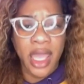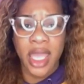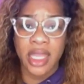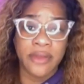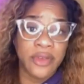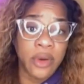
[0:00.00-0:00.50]

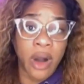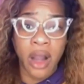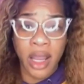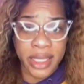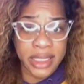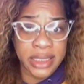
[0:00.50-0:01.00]
And if you
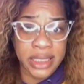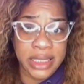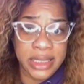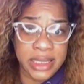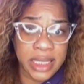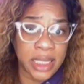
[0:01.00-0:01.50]
are
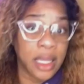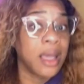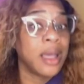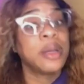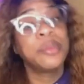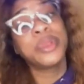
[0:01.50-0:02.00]
indeed sick,
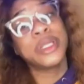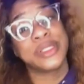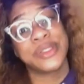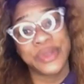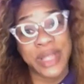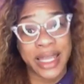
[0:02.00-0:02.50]
please
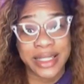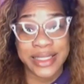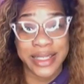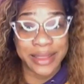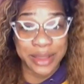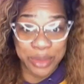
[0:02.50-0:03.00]
do not
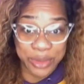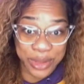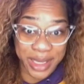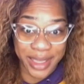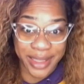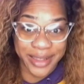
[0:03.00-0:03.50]
attend the
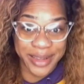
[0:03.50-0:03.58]
parade.